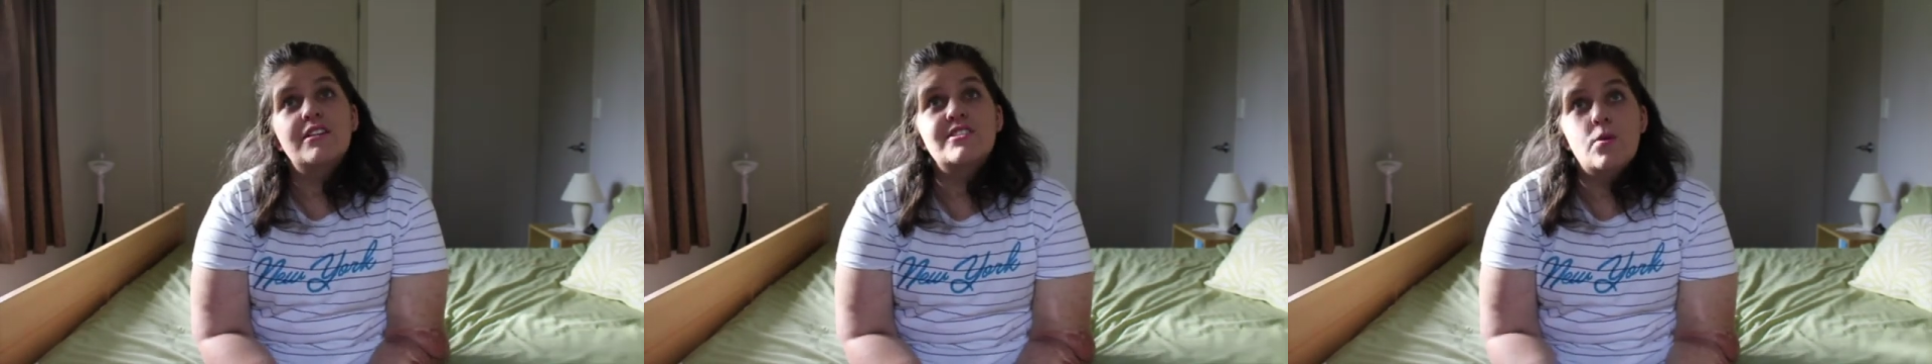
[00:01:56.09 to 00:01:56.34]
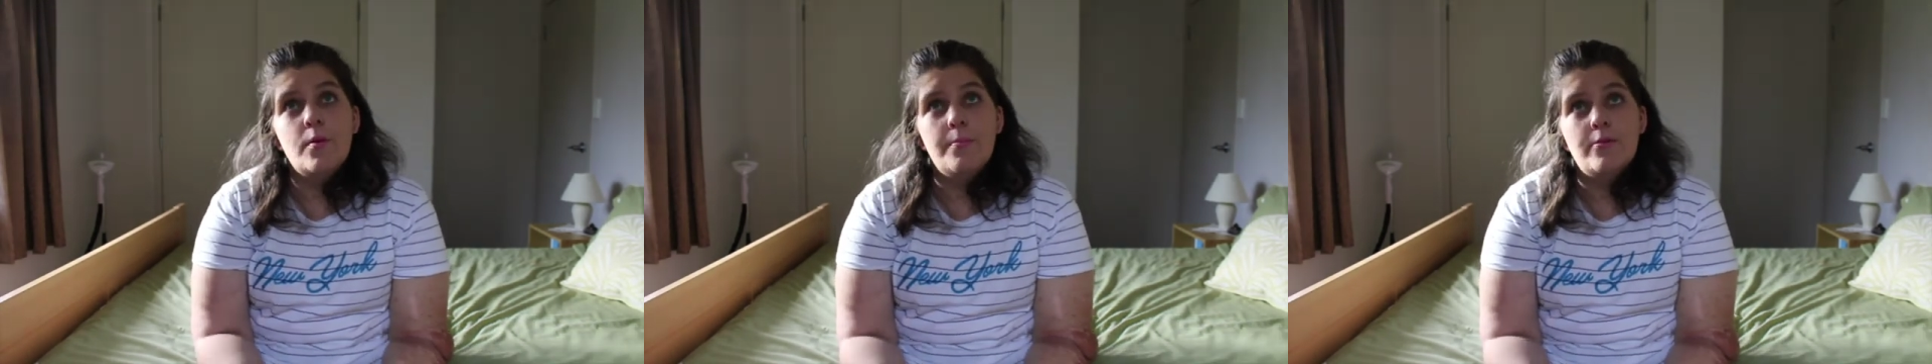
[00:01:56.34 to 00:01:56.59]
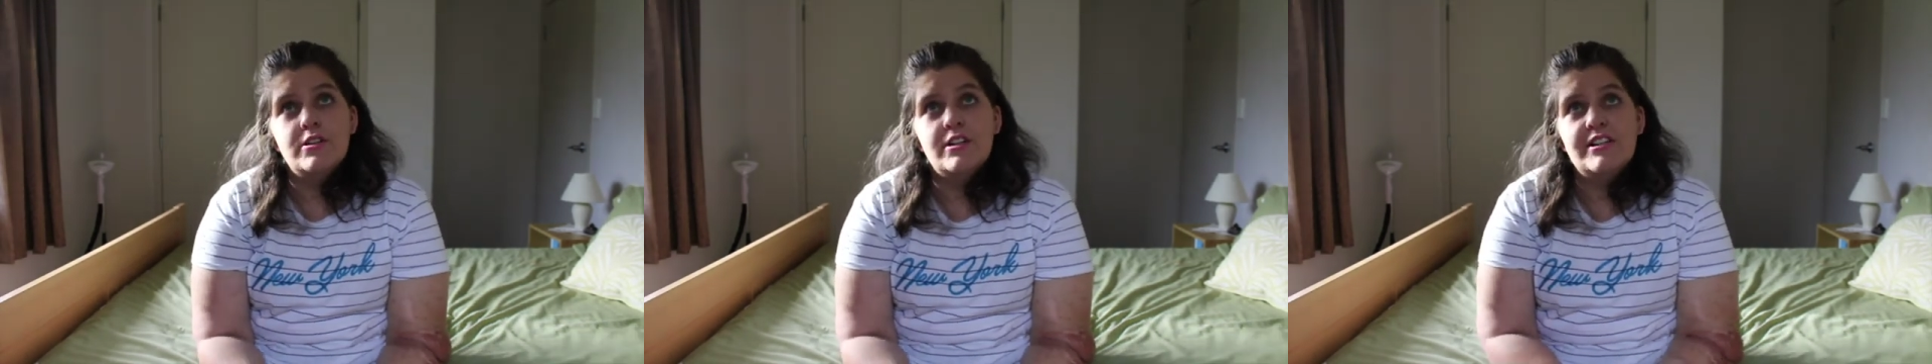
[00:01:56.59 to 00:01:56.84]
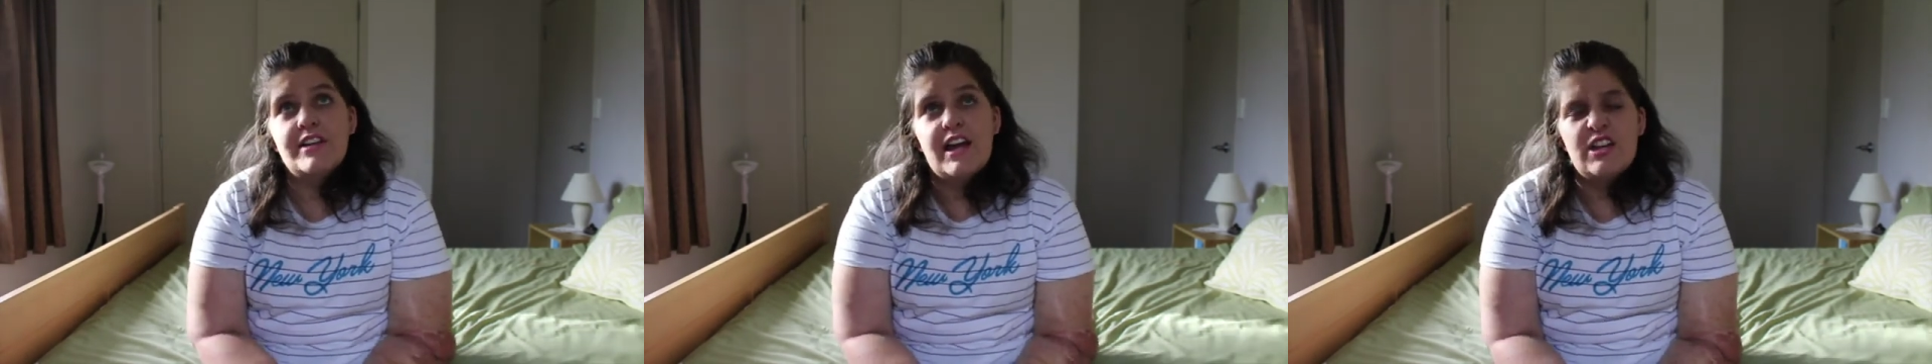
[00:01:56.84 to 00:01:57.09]
So we
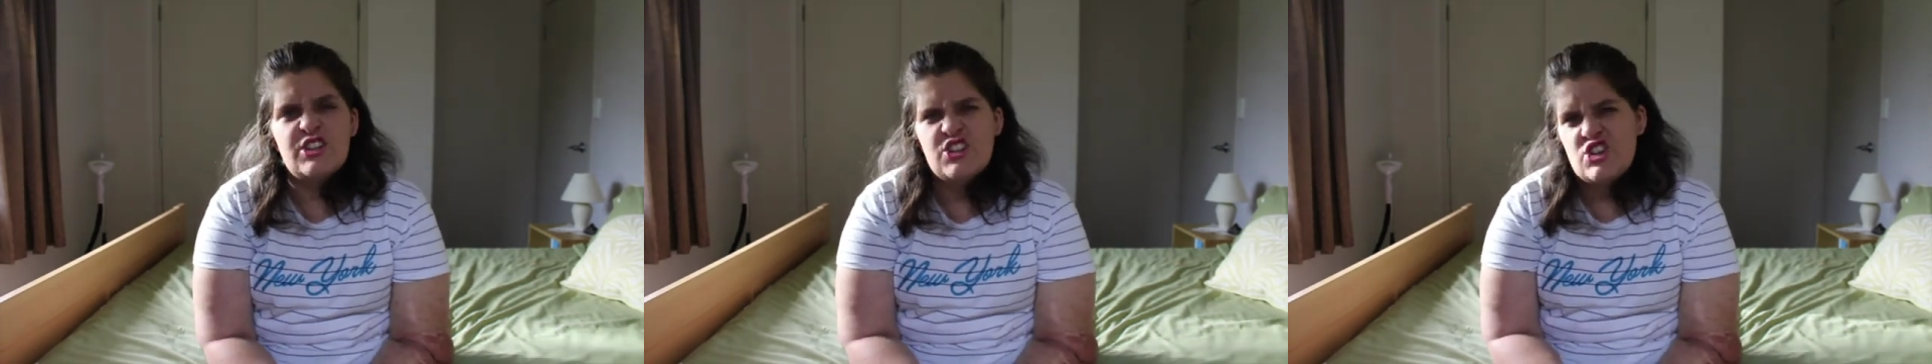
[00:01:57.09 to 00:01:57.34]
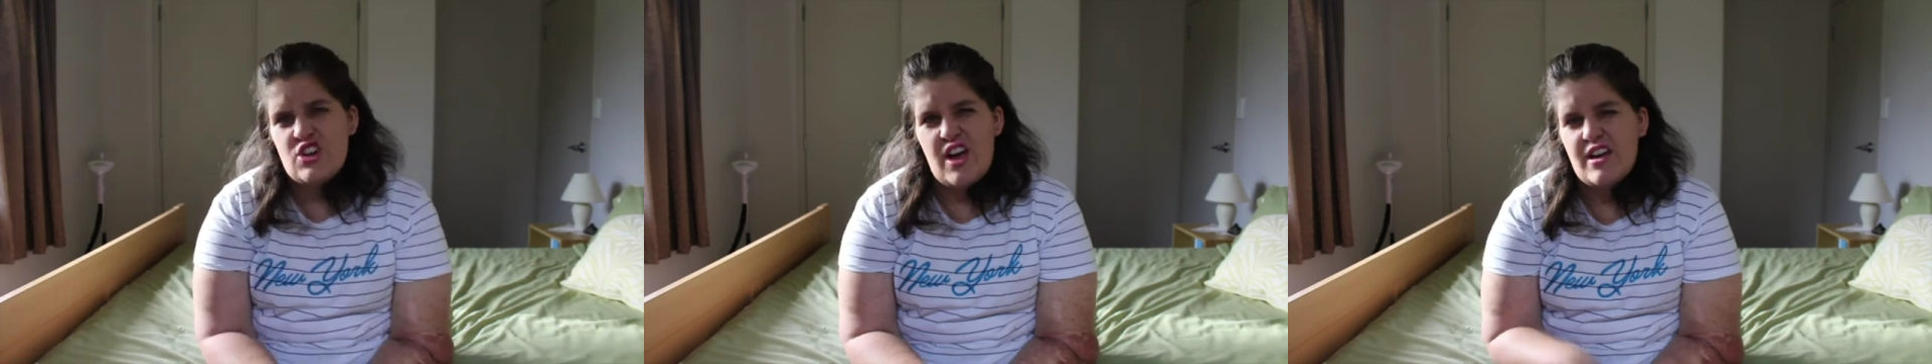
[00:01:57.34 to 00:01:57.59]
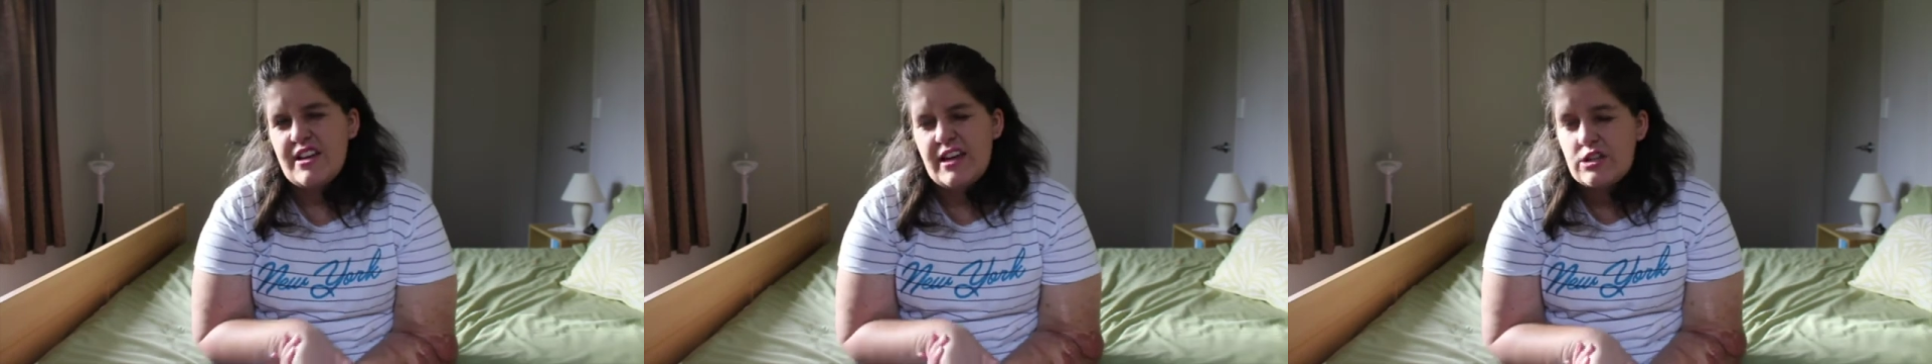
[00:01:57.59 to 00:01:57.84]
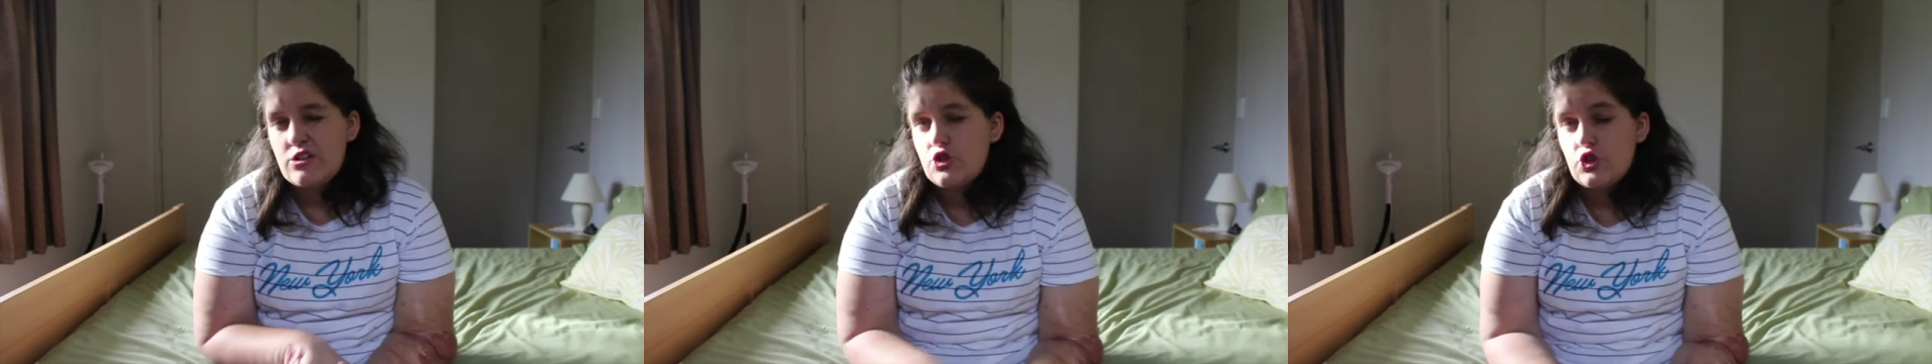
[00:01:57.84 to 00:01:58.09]
boarded, and you know how you
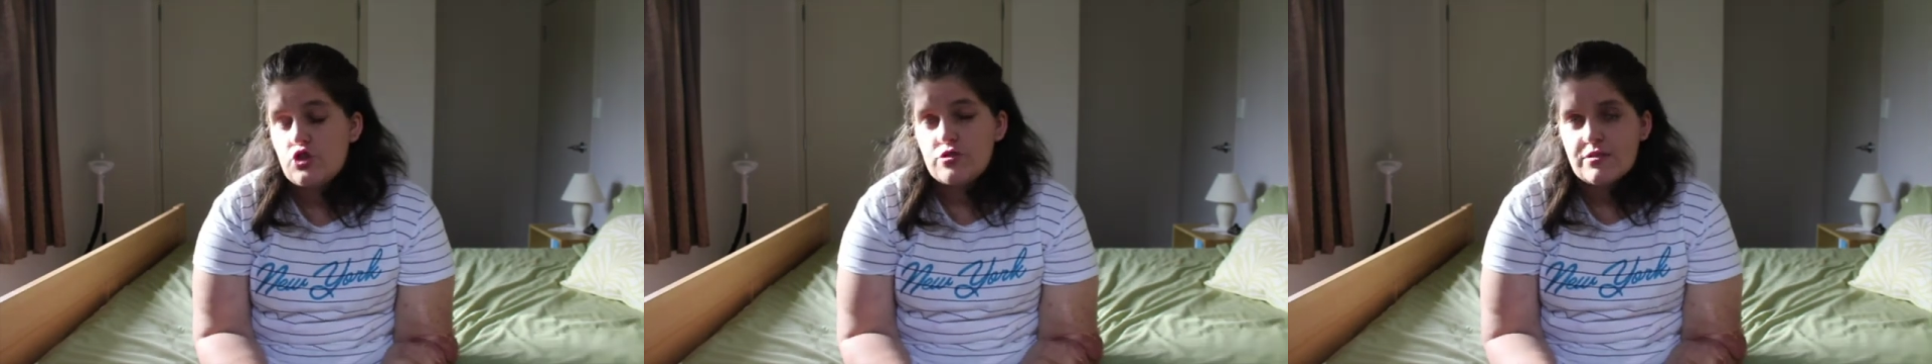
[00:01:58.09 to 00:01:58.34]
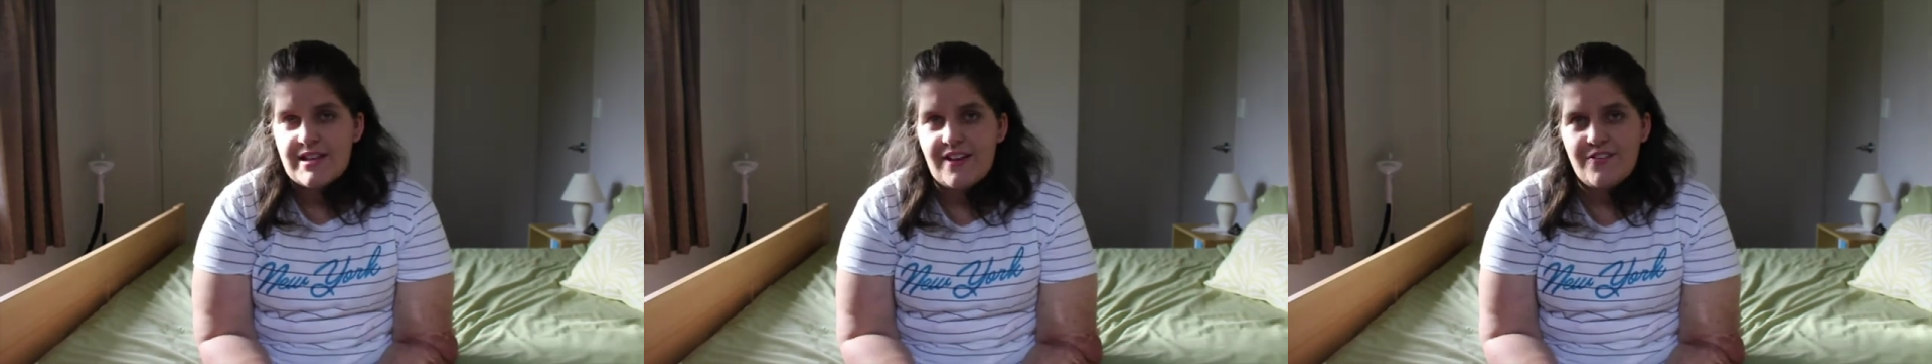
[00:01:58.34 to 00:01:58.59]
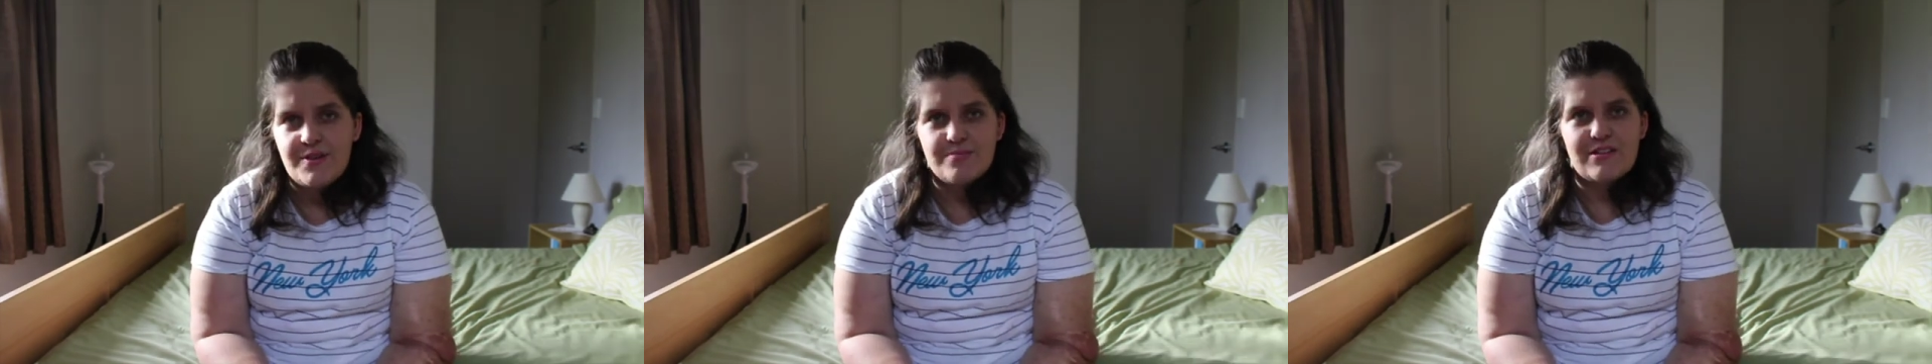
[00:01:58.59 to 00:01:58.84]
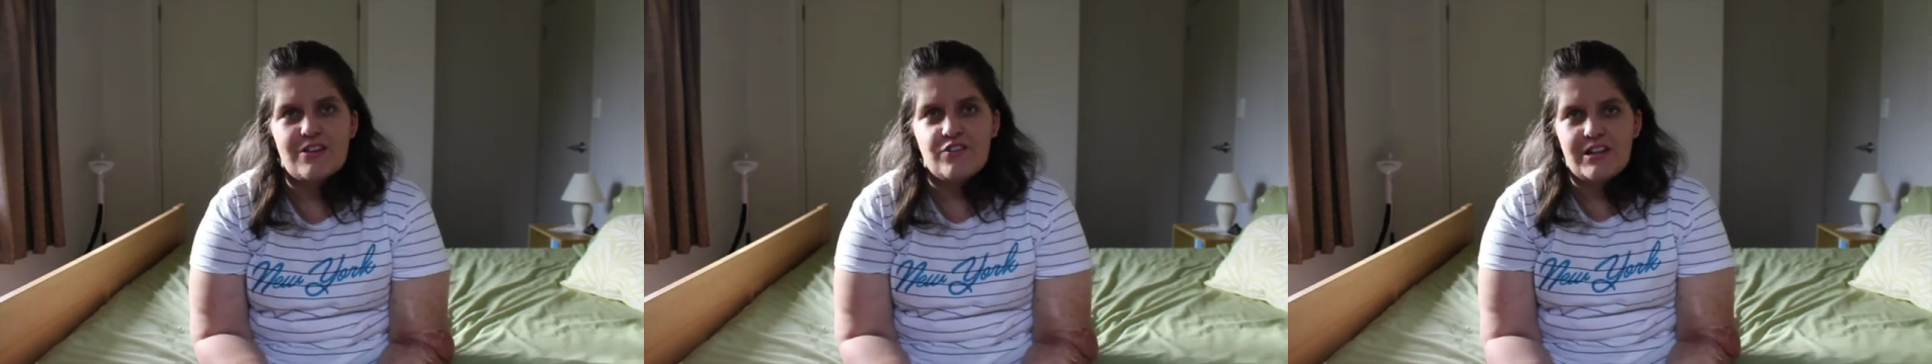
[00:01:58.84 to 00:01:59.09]
get your usual safety
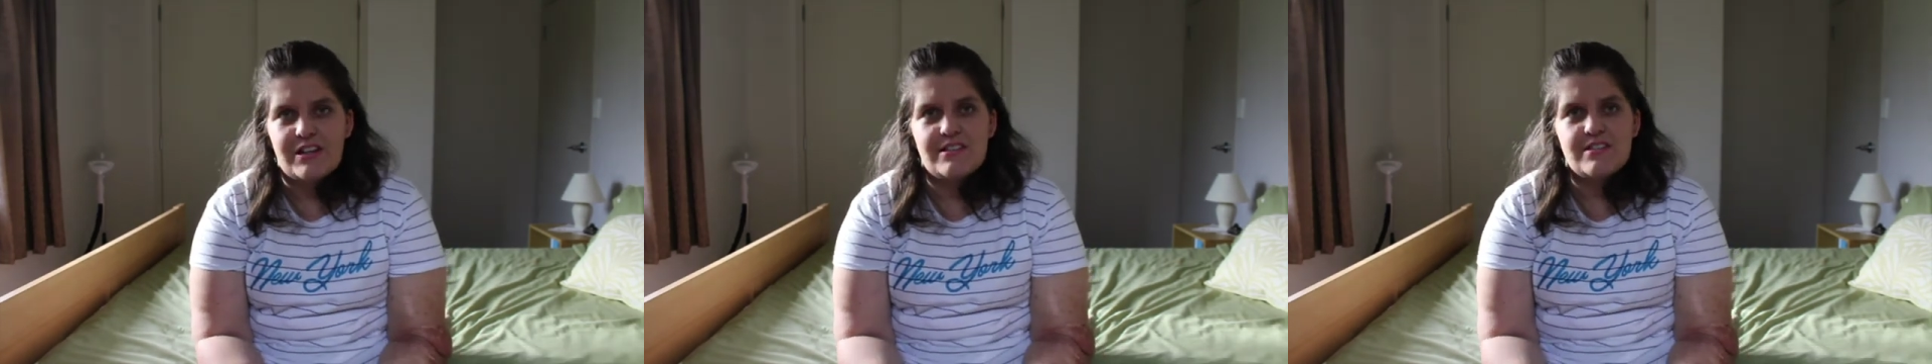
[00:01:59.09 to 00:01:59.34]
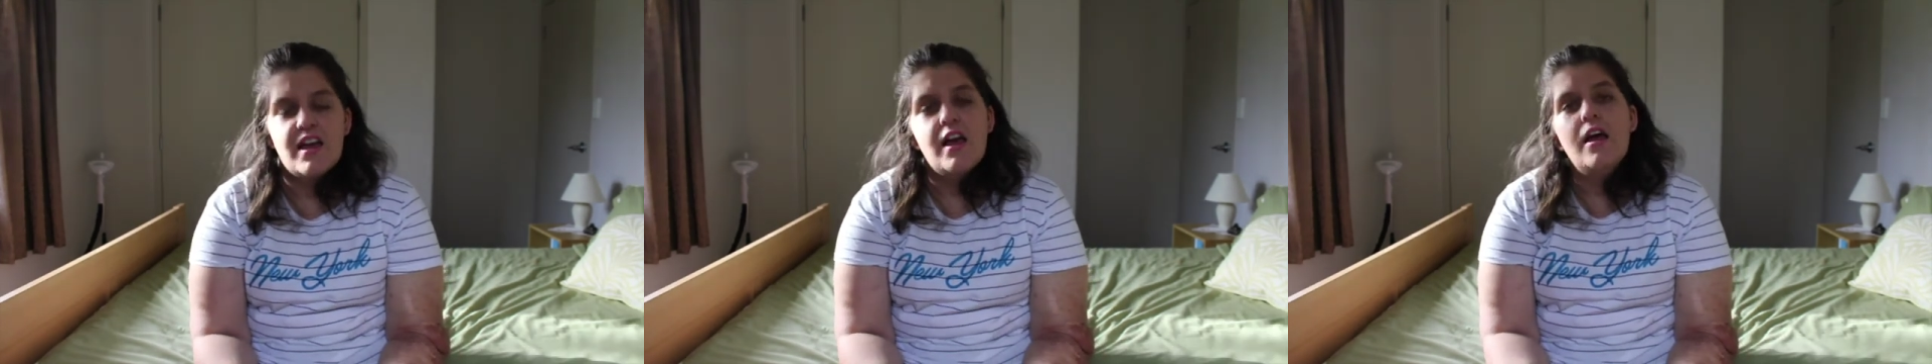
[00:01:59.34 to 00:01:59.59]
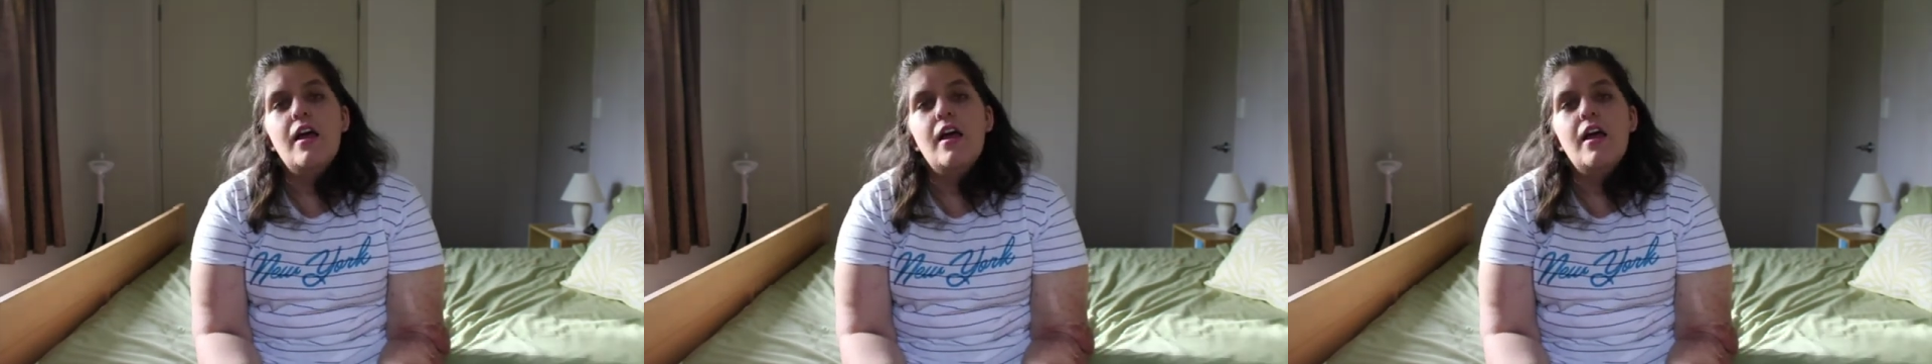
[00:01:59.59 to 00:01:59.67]
briefings.